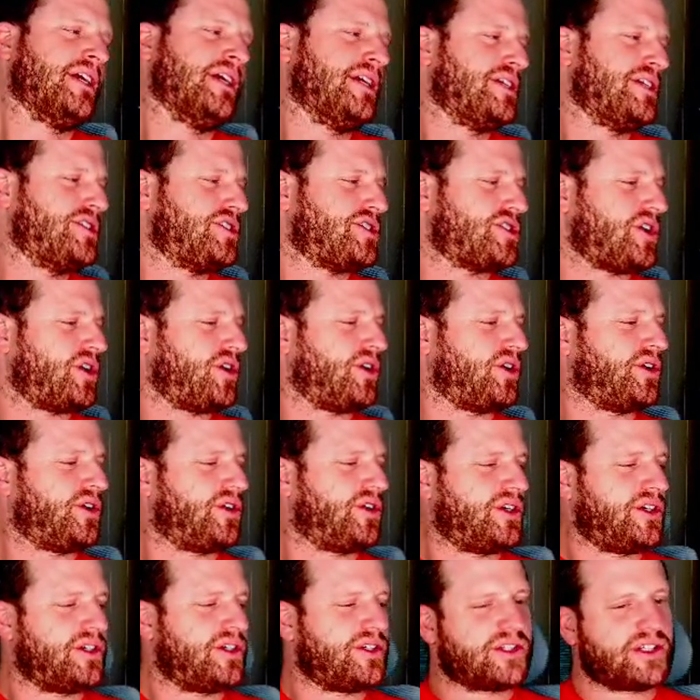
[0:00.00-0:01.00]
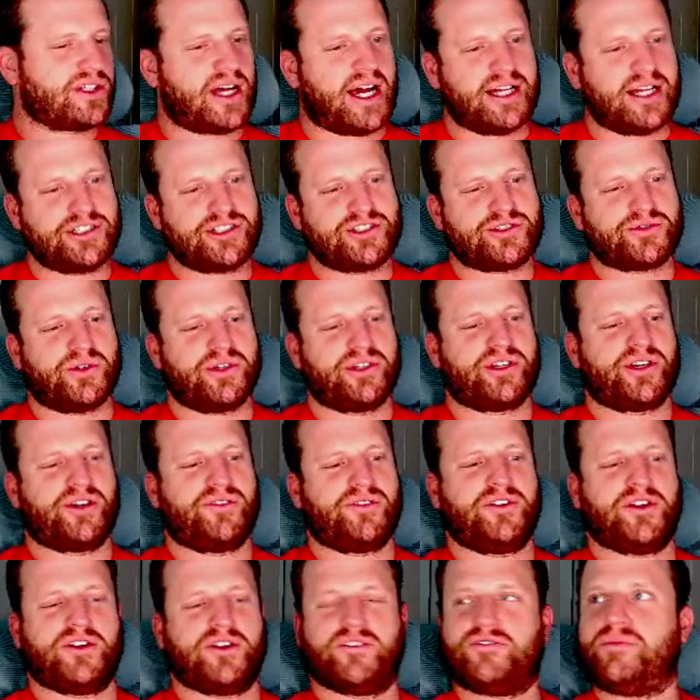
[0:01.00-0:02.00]
So I just wonder if
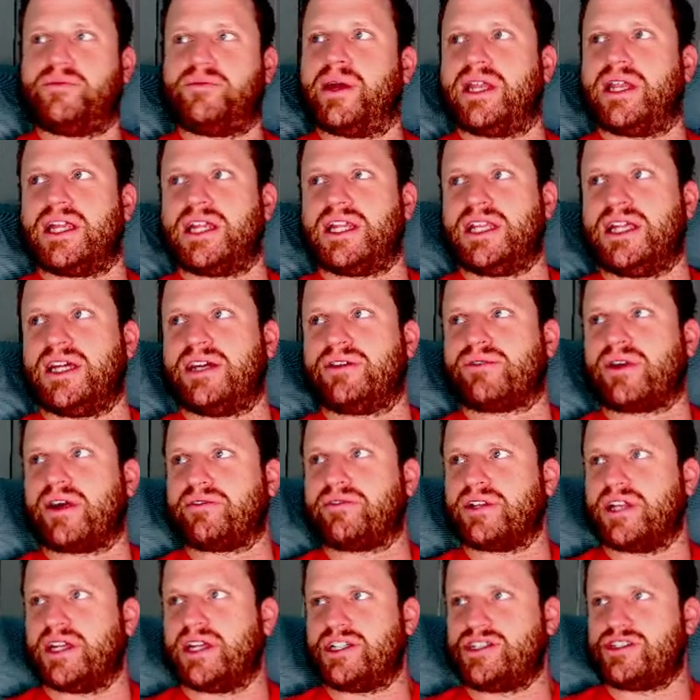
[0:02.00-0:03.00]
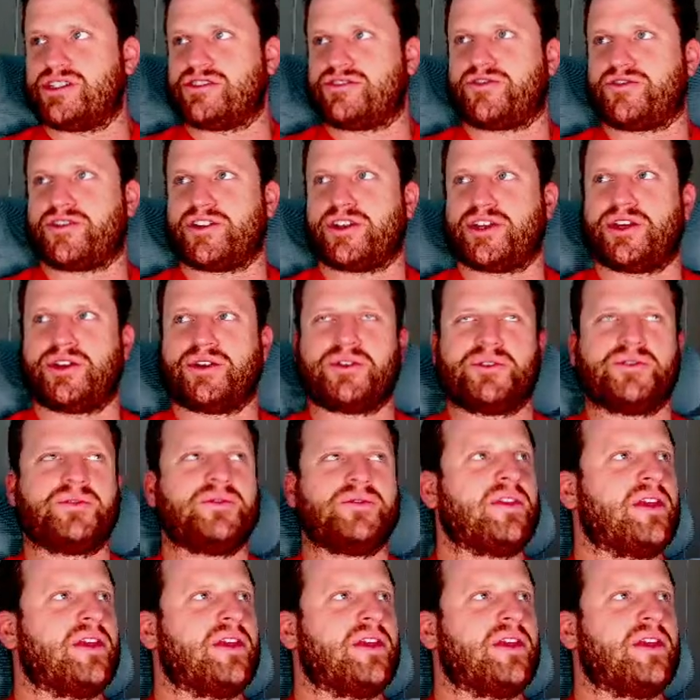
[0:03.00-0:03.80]
there have been any revelations for you.